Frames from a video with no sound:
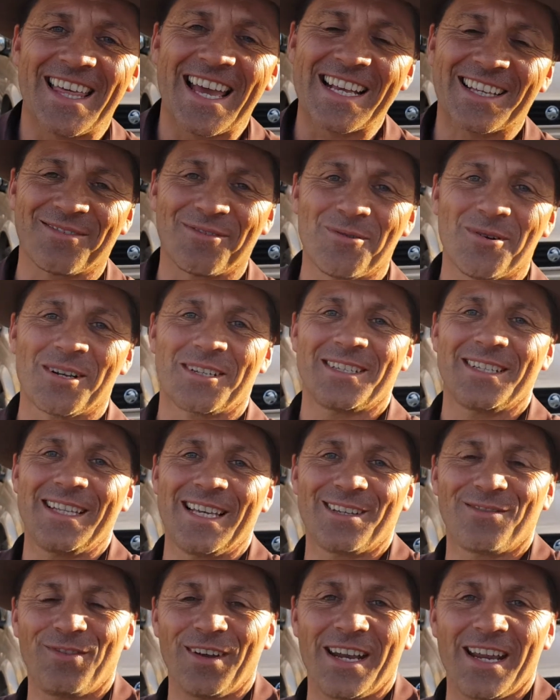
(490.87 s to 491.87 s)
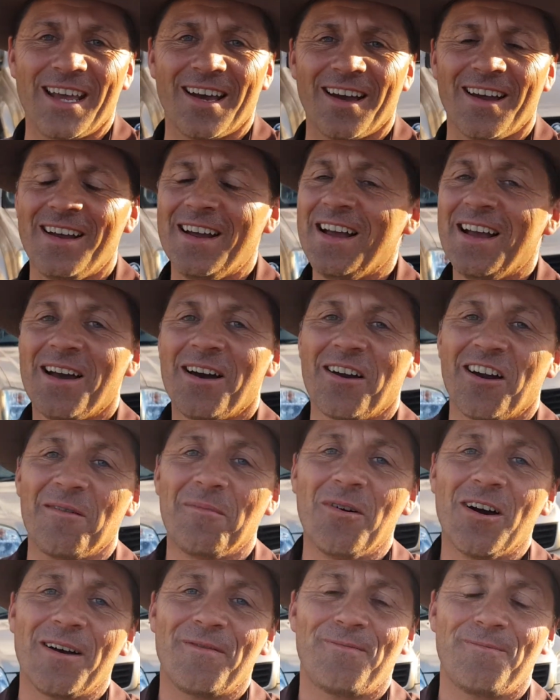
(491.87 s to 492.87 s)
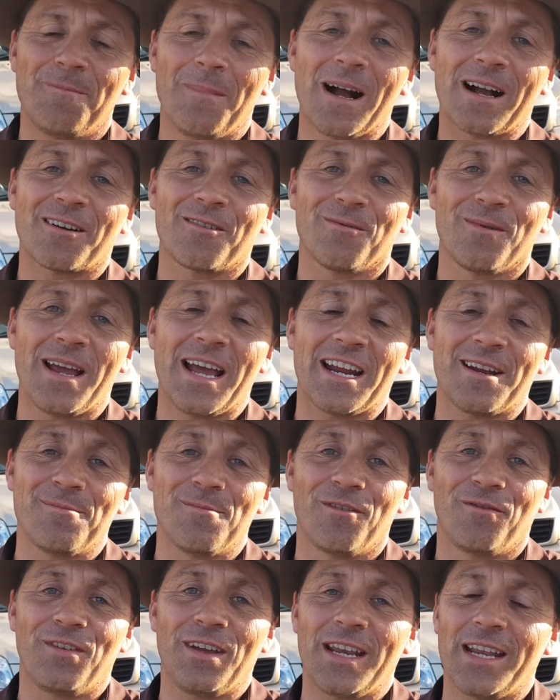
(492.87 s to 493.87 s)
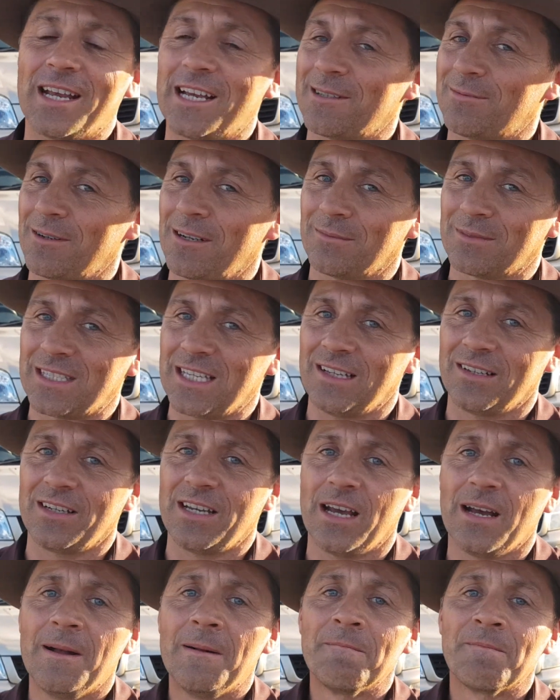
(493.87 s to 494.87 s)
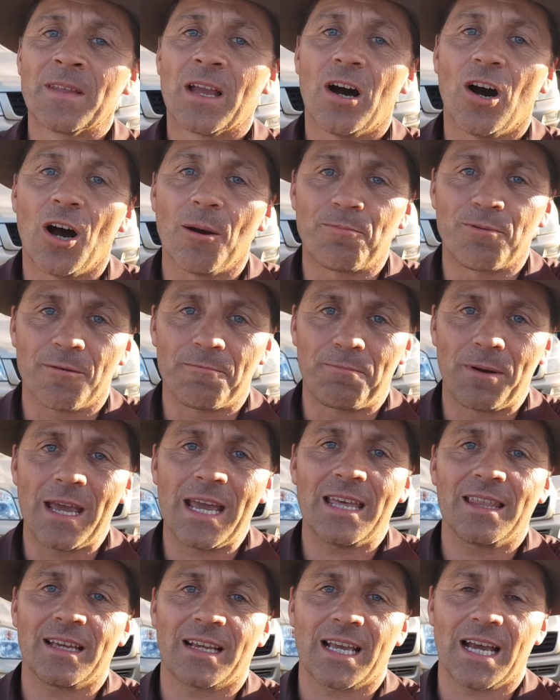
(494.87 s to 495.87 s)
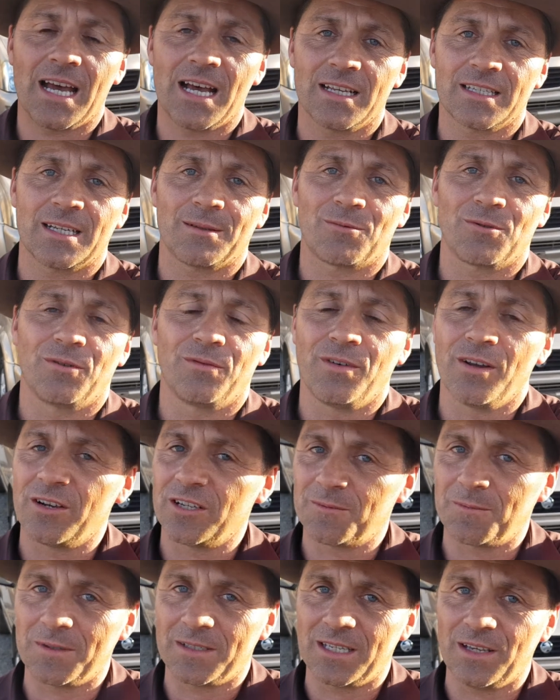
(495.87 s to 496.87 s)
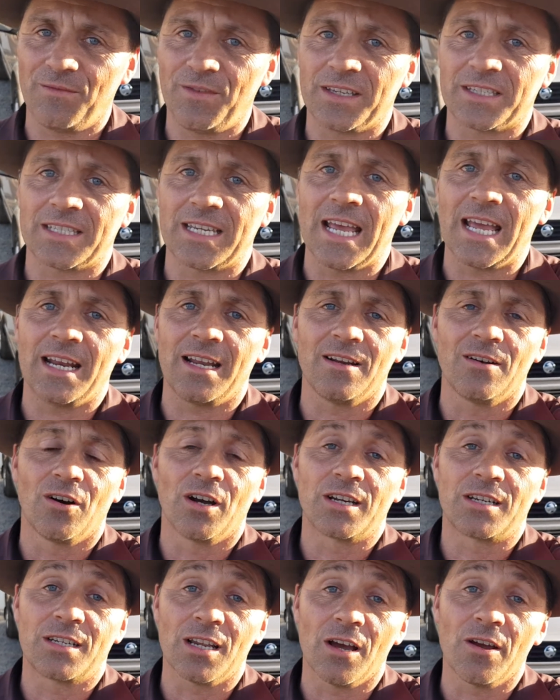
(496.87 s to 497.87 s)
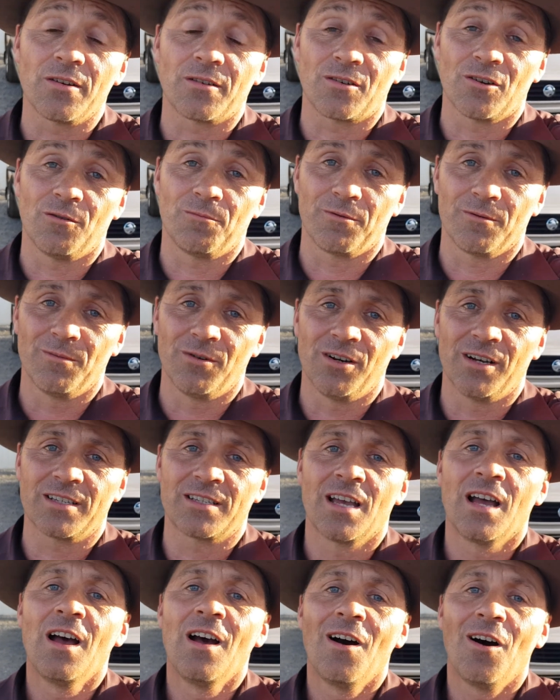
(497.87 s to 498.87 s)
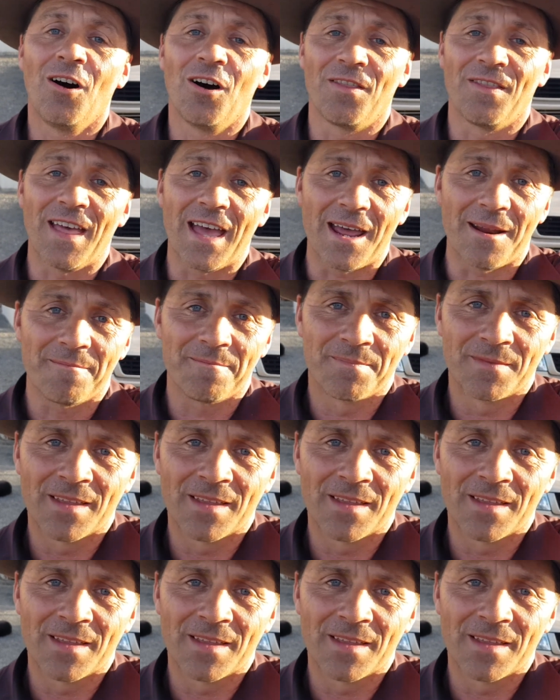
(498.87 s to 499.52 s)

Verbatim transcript: thanks for watching this video, and I might muck around in my videos, but I'm telling you, I prepare the cars up to a very specific standard and I don't compromise on that.